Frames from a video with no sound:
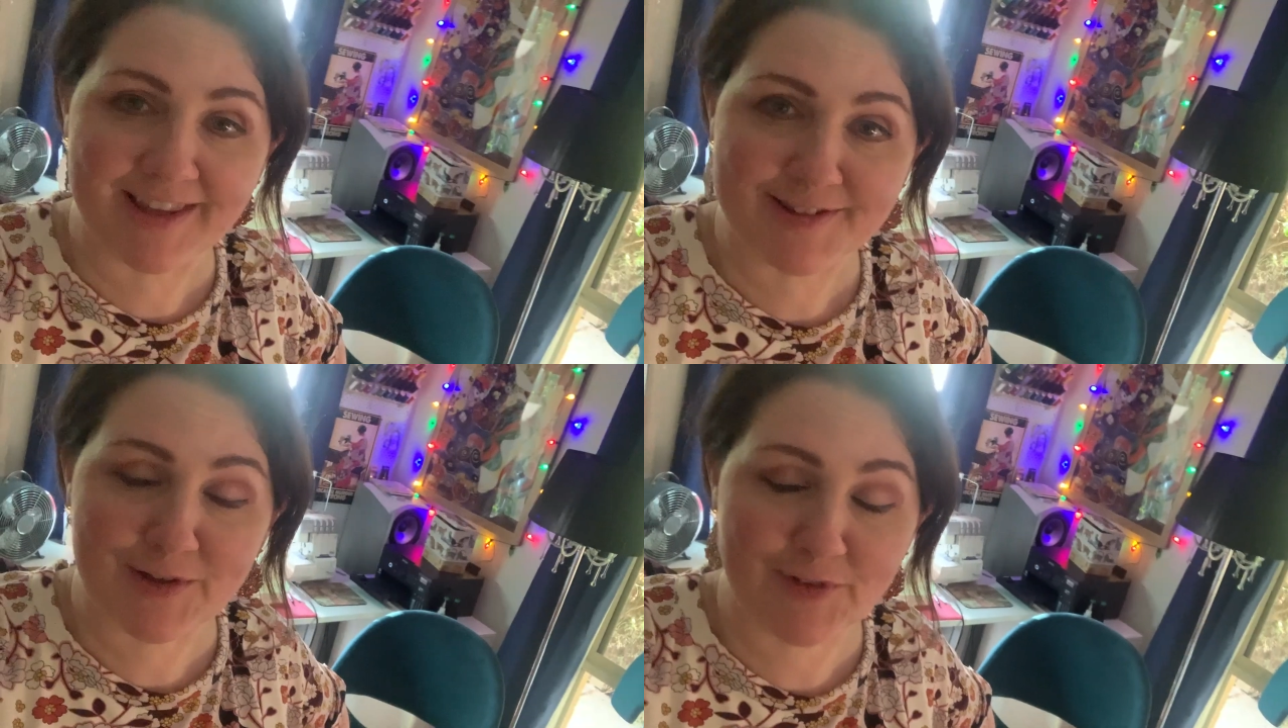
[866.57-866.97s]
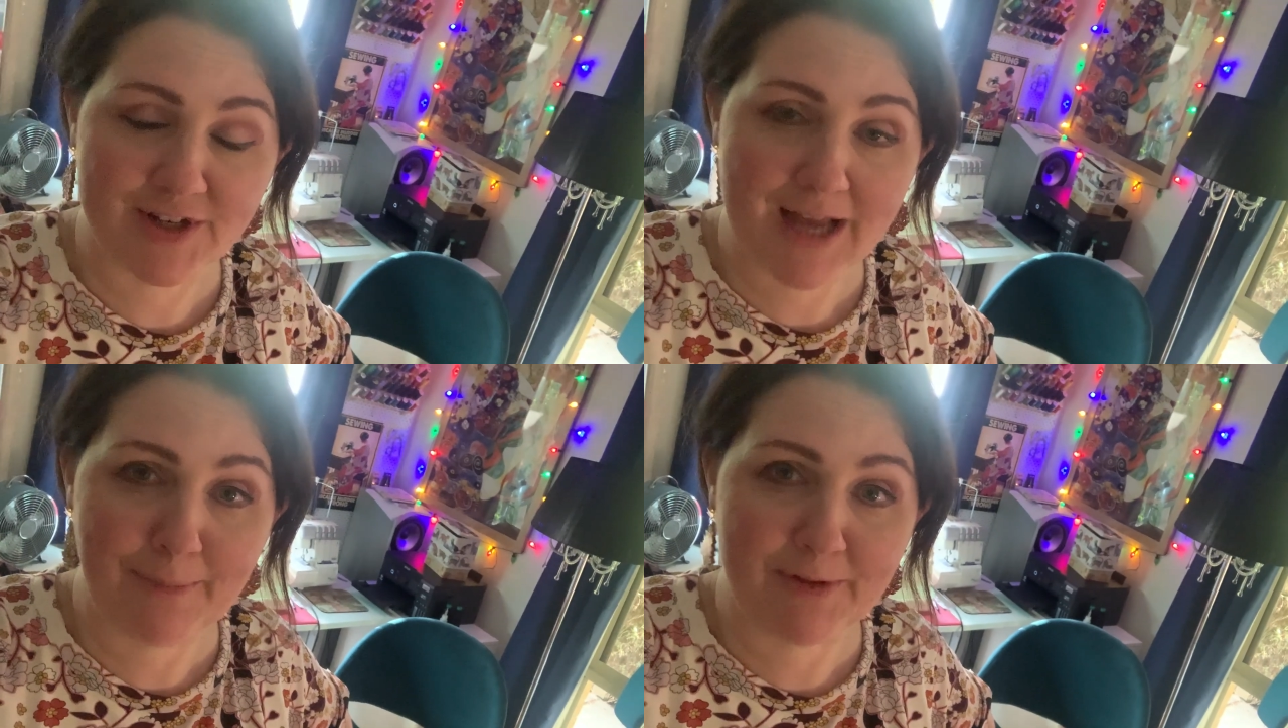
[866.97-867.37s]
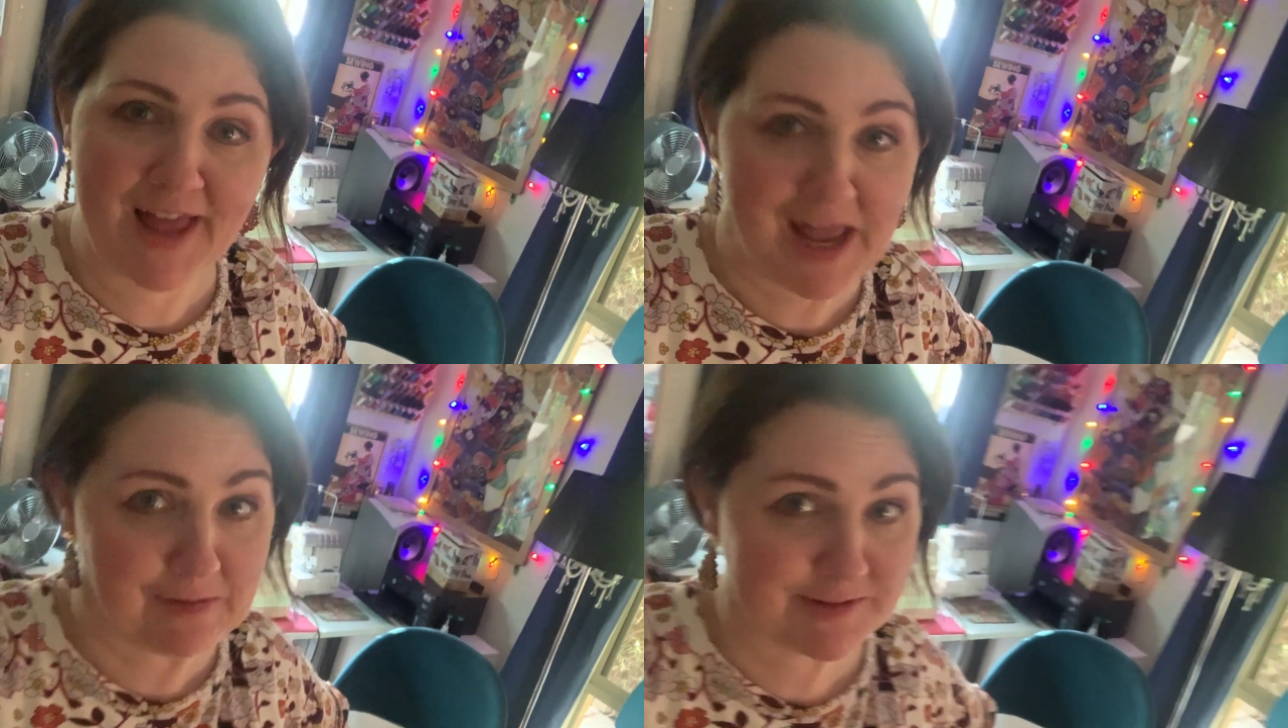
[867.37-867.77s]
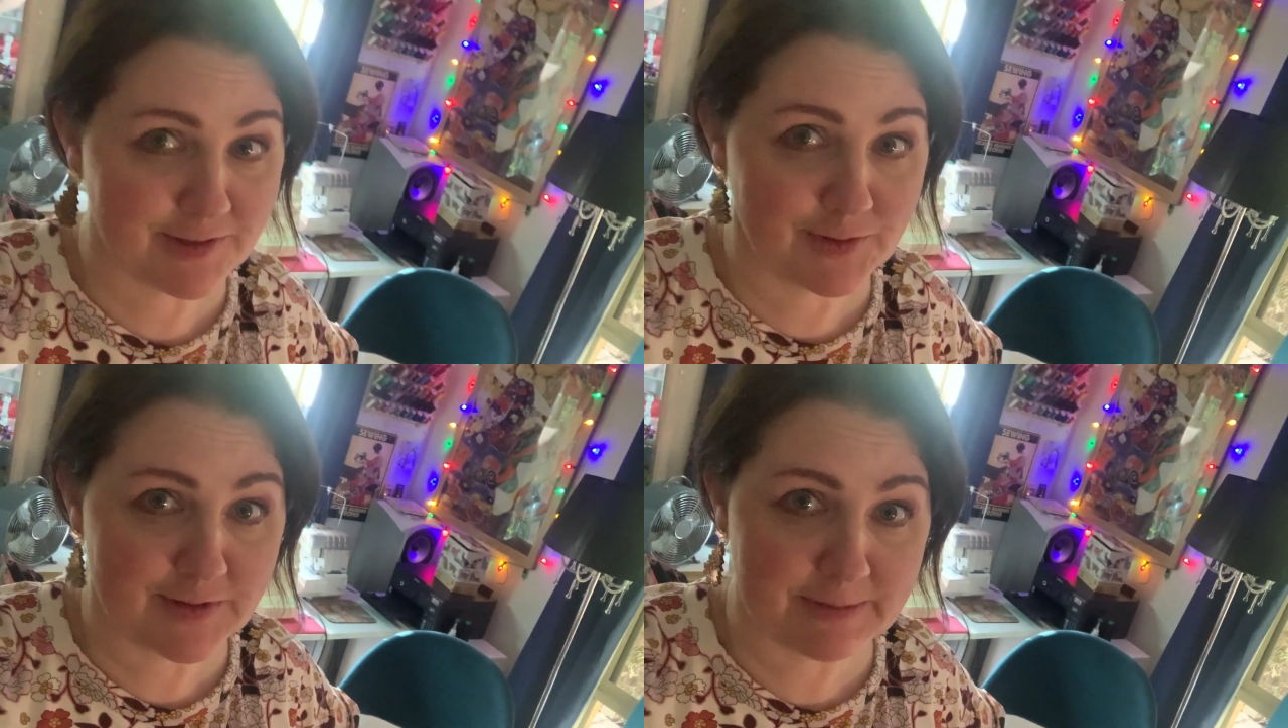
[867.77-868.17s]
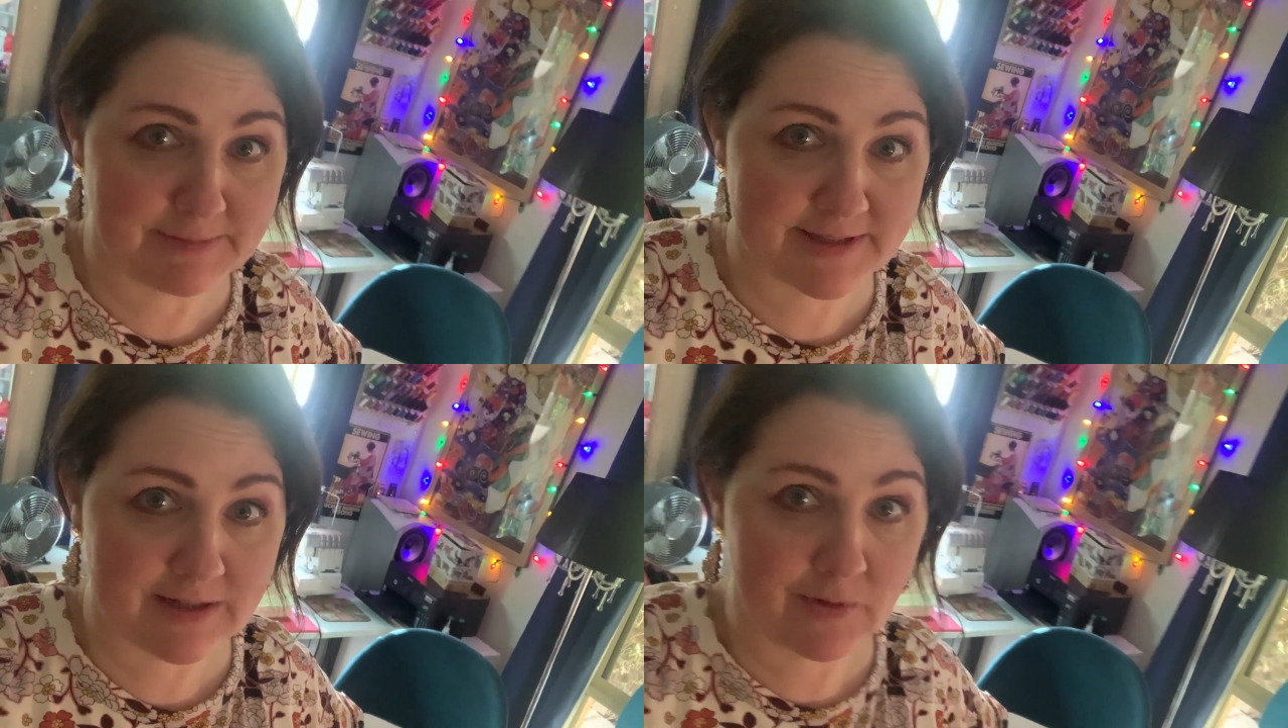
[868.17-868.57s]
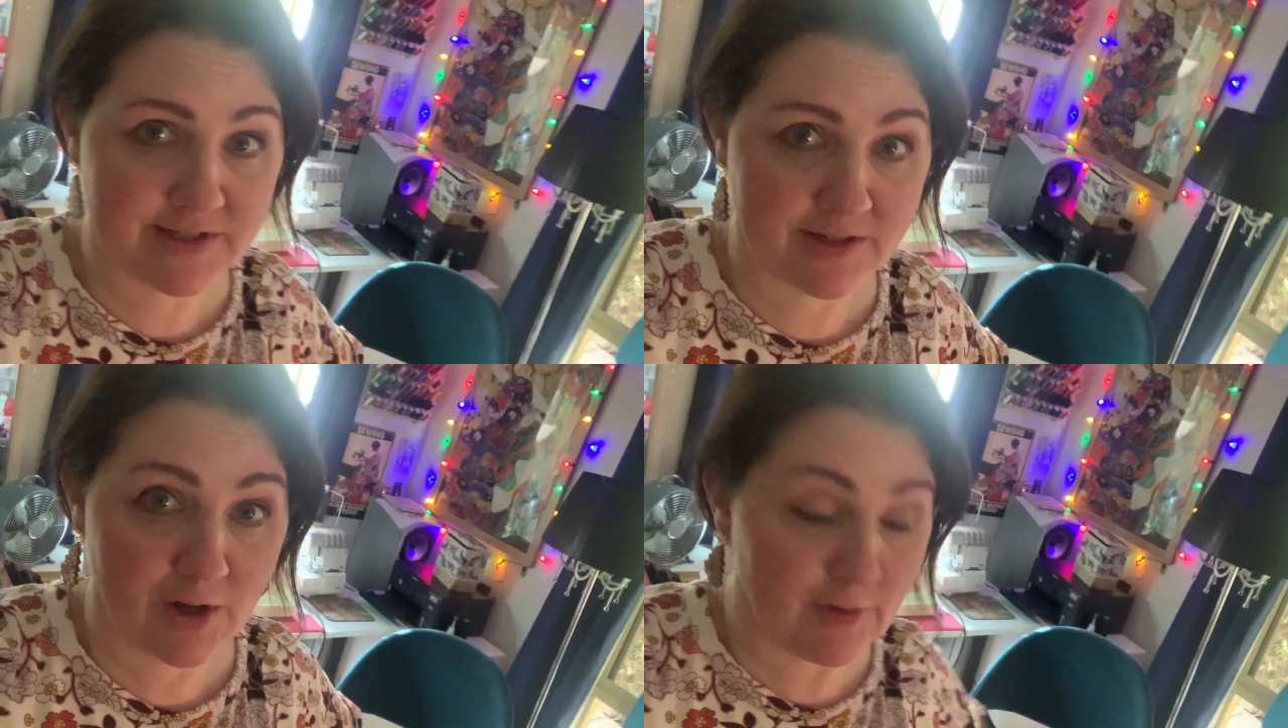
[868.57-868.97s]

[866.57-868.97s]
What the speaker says: So I've got a couple of hours to do some sewing tonight.